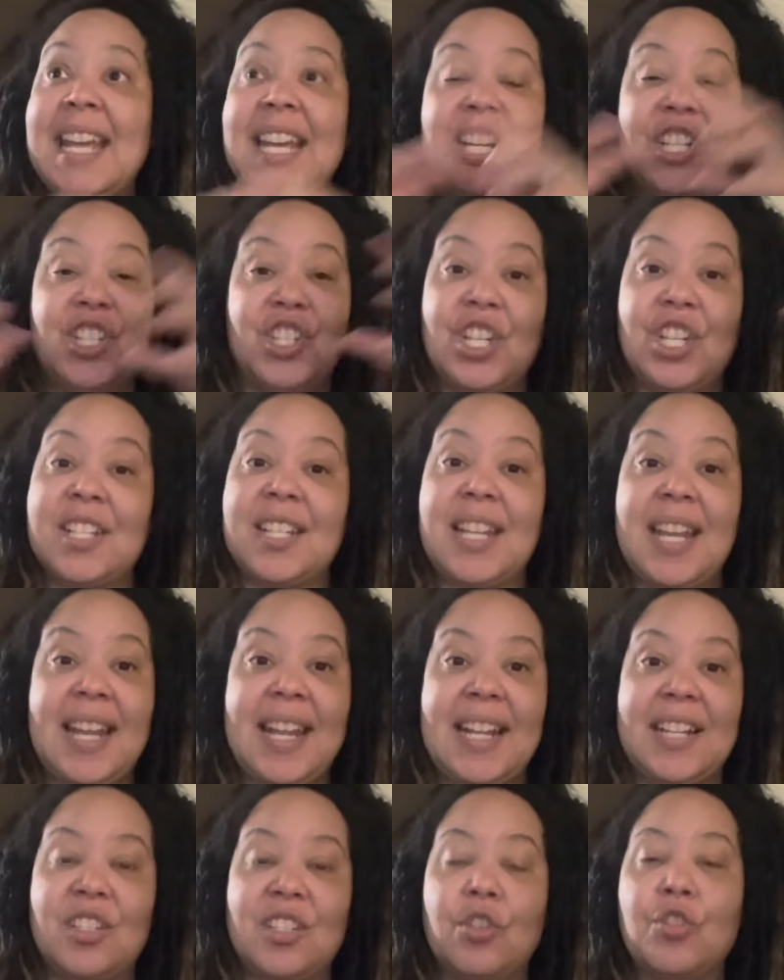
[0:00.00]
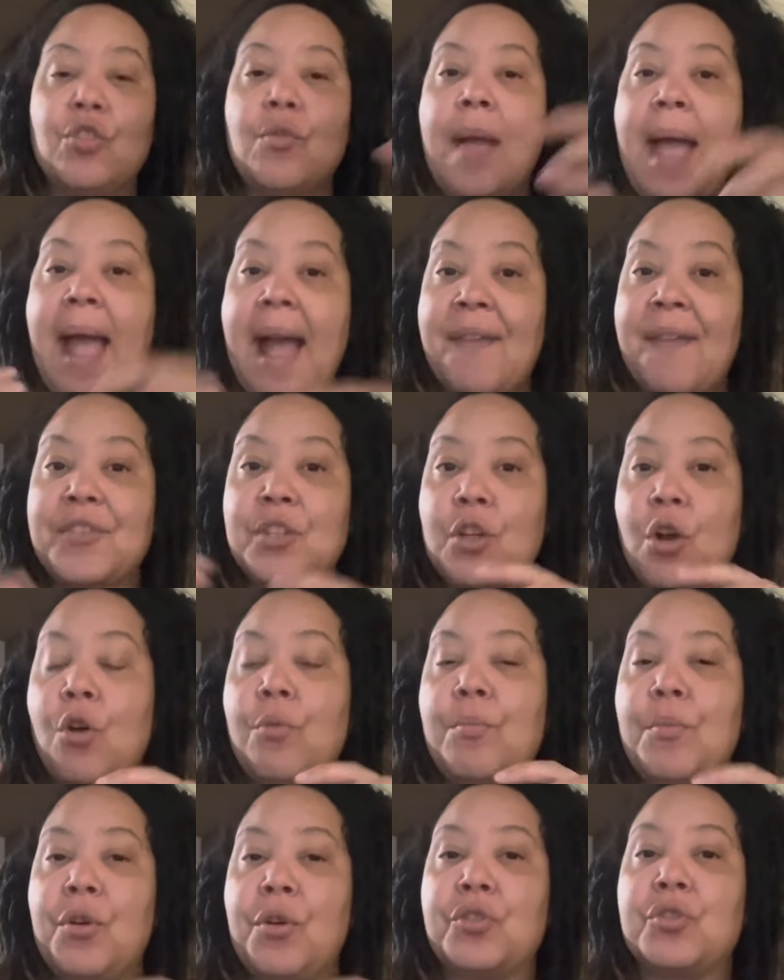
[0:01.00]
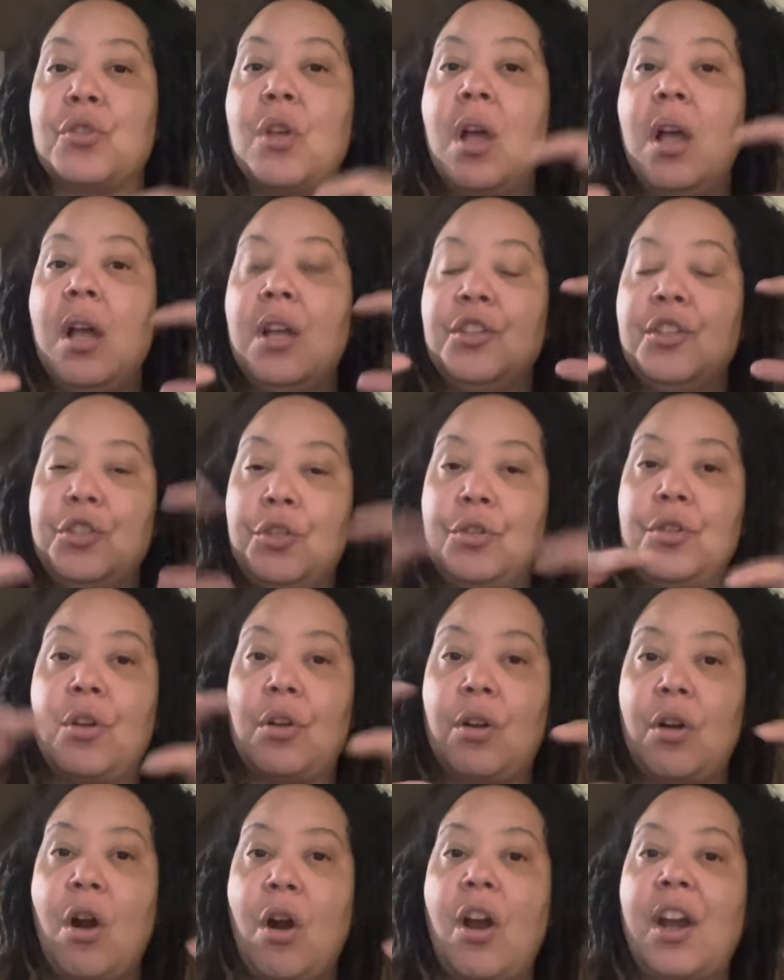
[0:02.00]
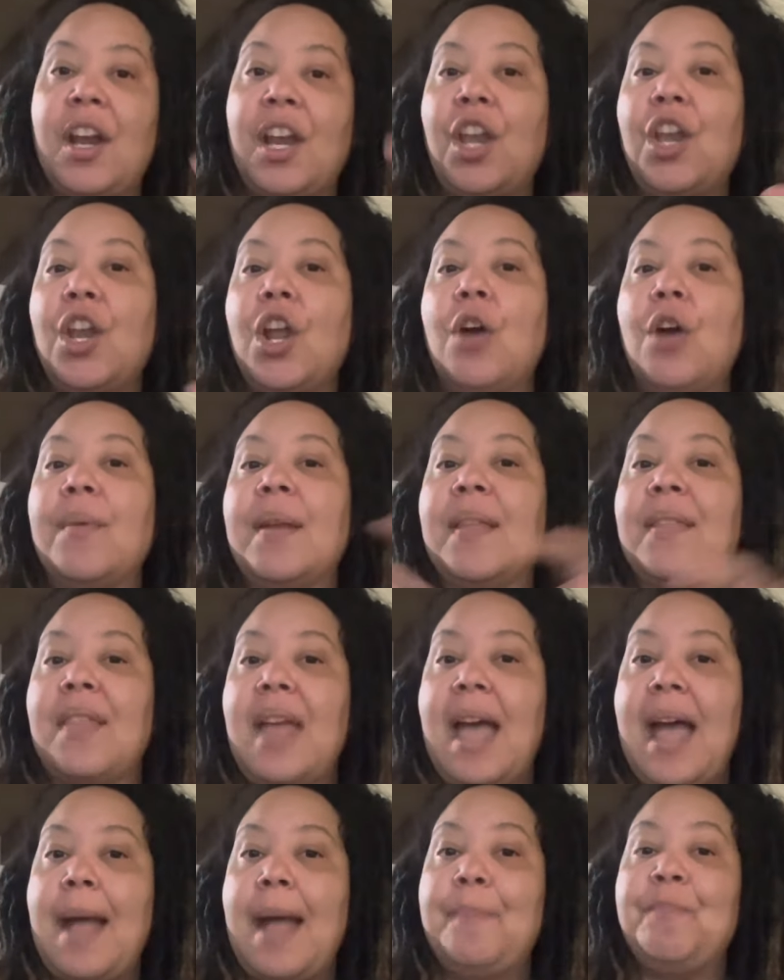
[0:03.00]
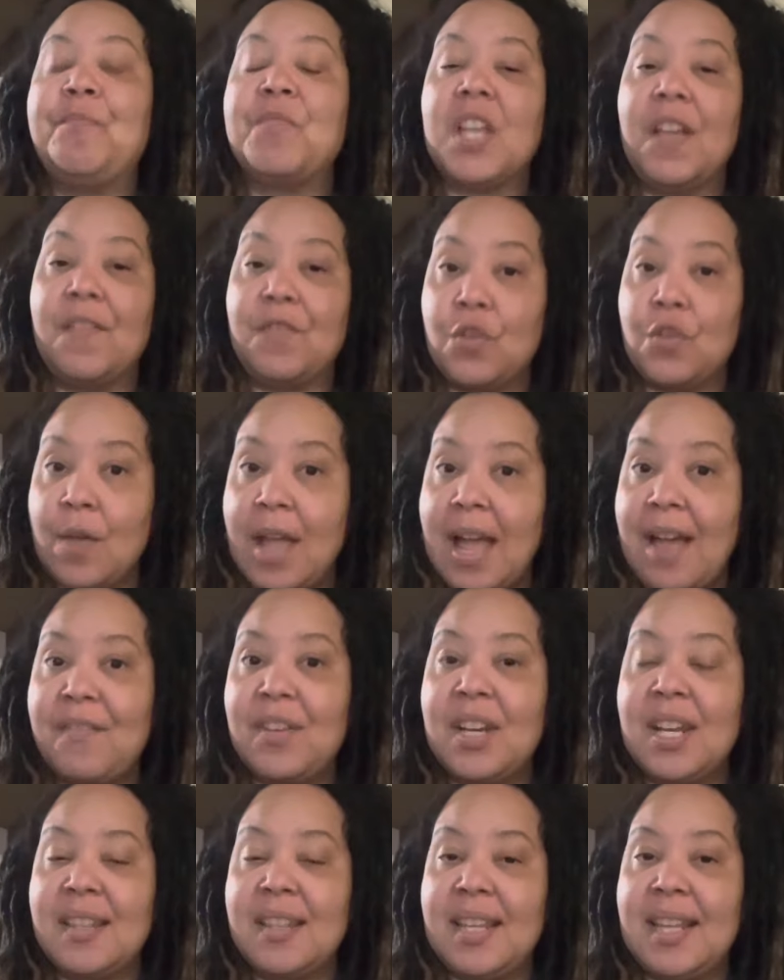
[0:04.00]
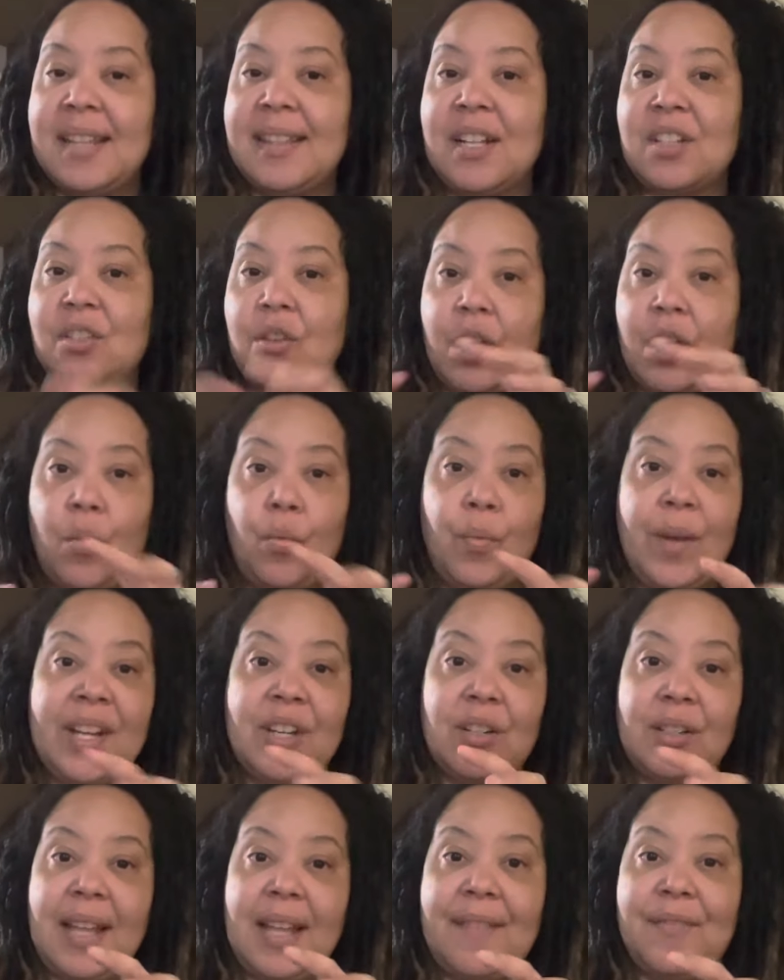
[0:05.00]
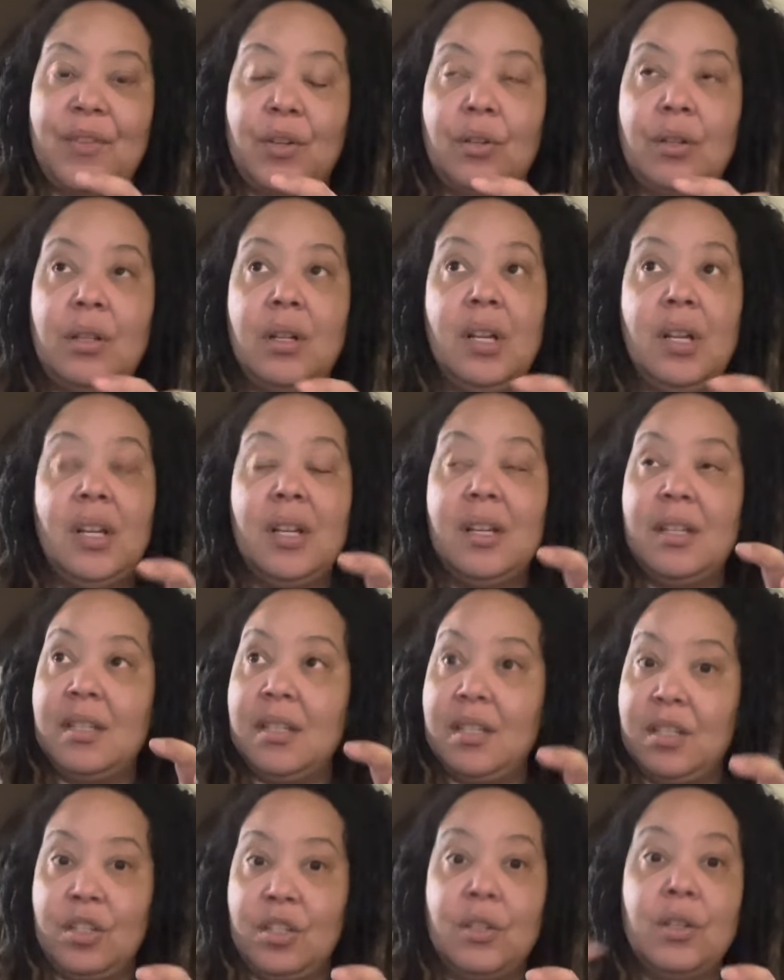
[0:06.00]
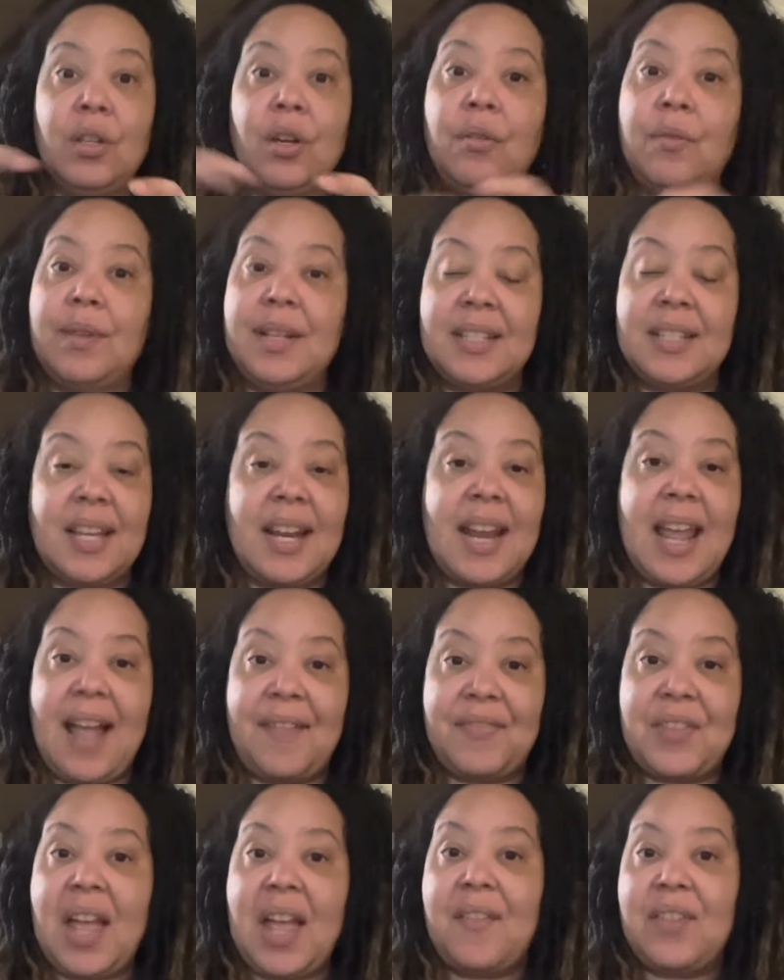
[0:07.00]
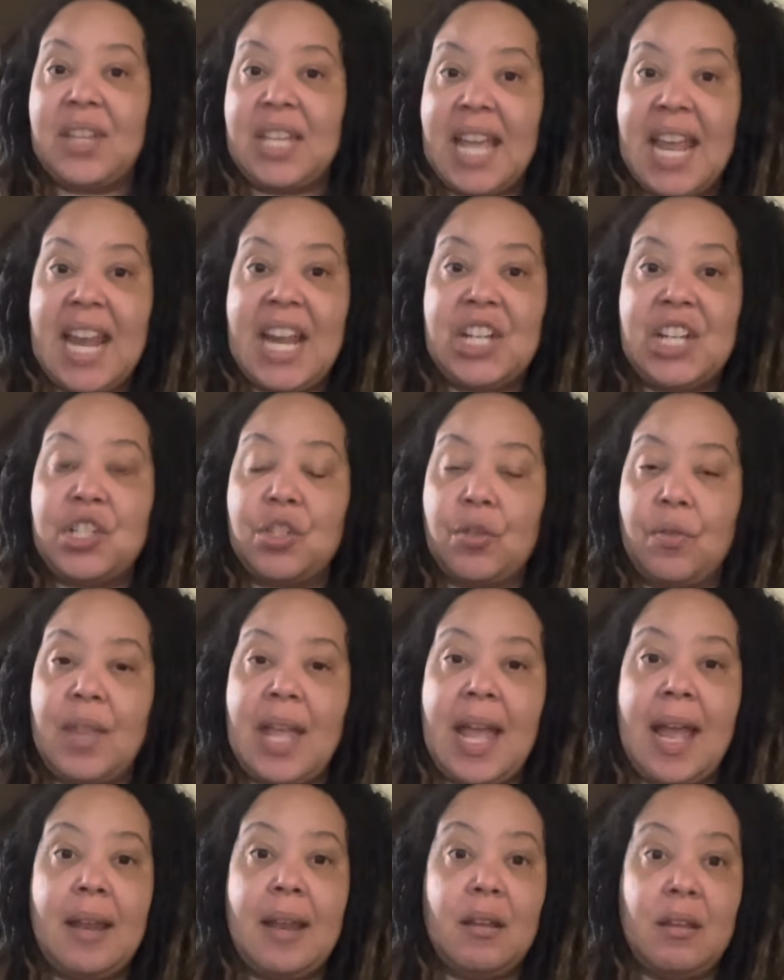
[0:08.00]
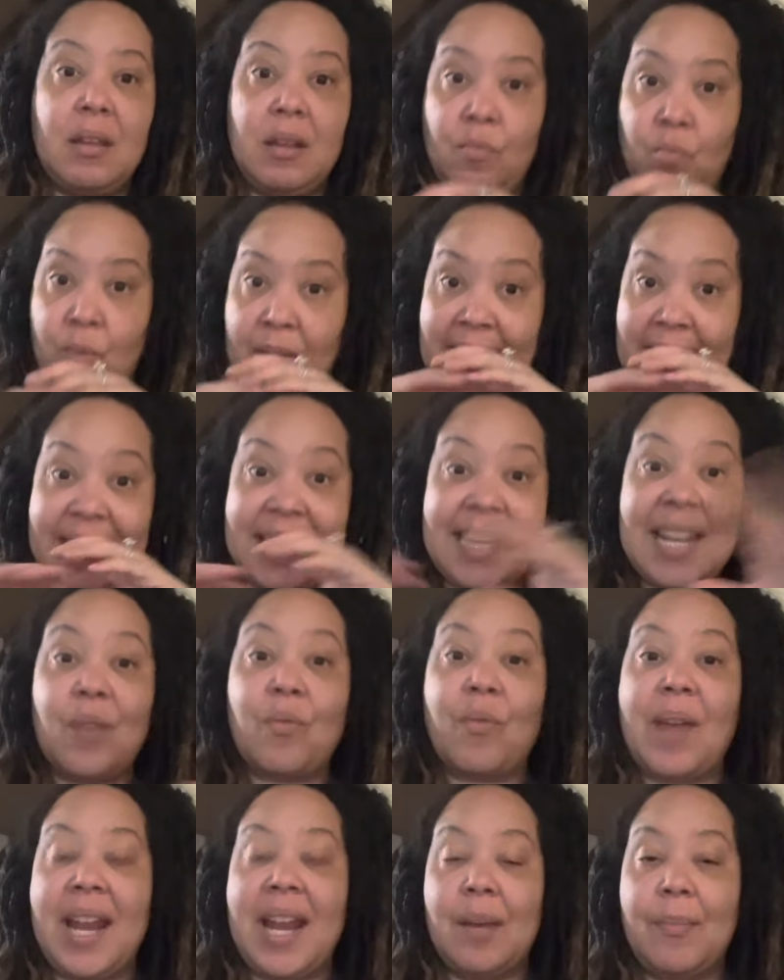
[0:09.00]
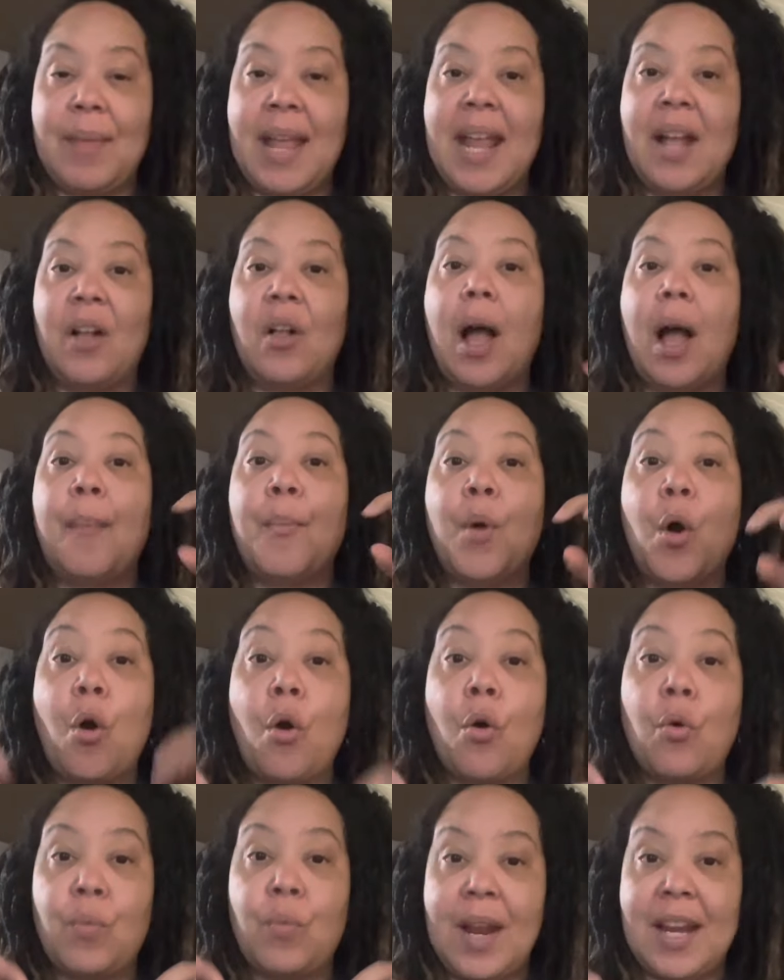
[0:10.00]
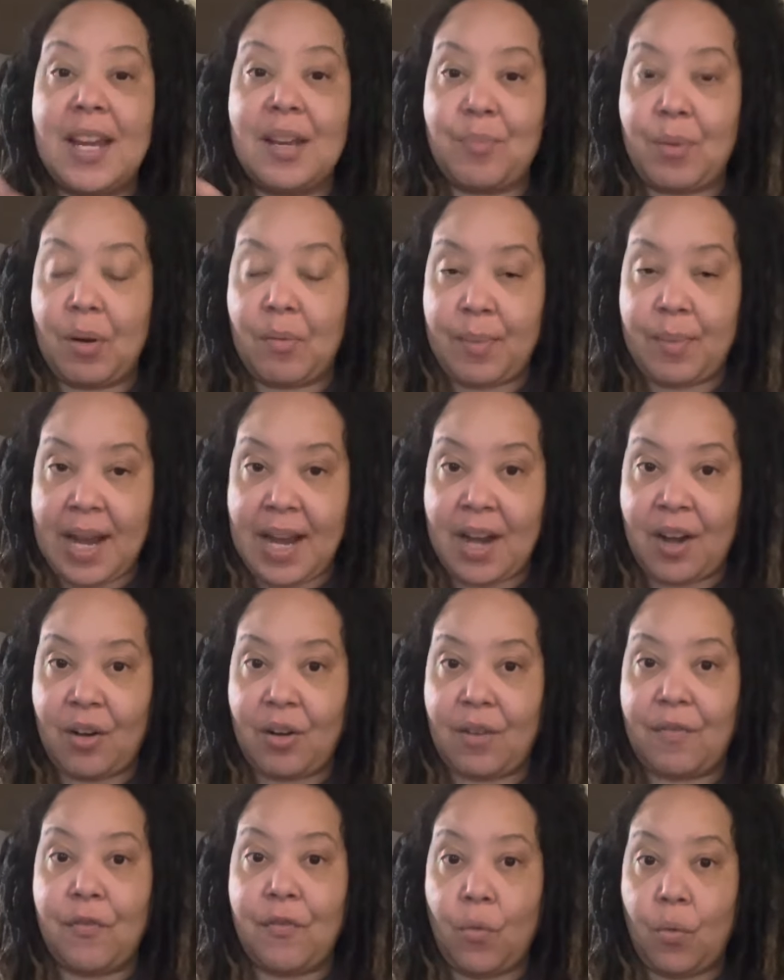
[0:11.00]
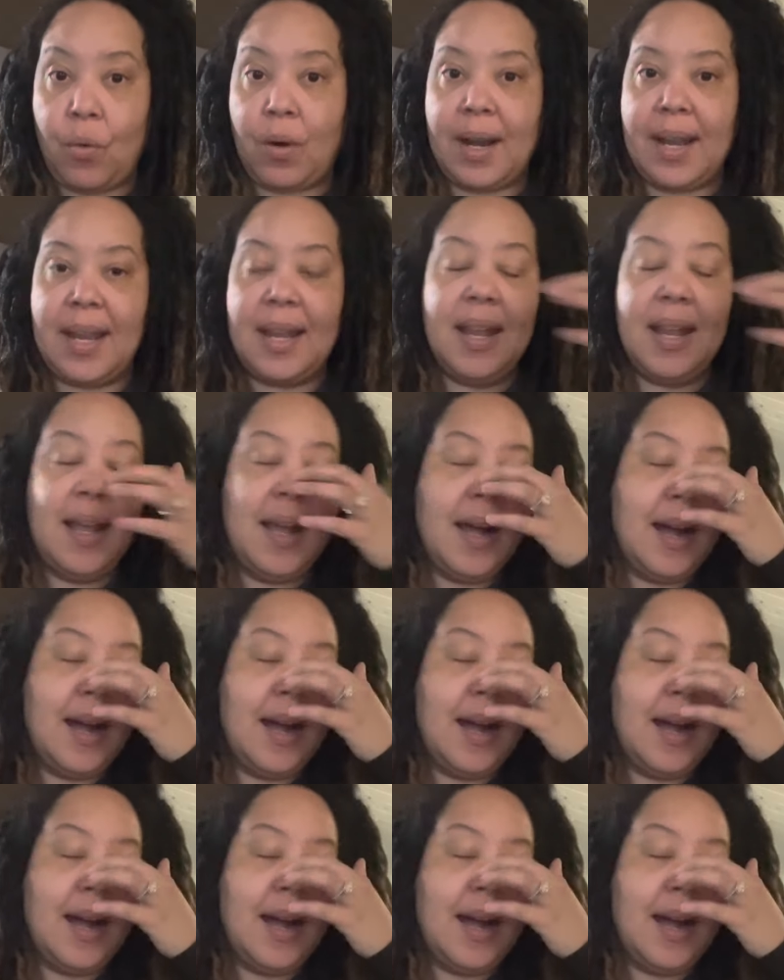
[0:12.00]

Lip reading: It just hits. So you have to almost do your garden knowing that if you have anything that's on a weaker level, it's going to have a cage, so that when I get random hail, I'm already prepared for it.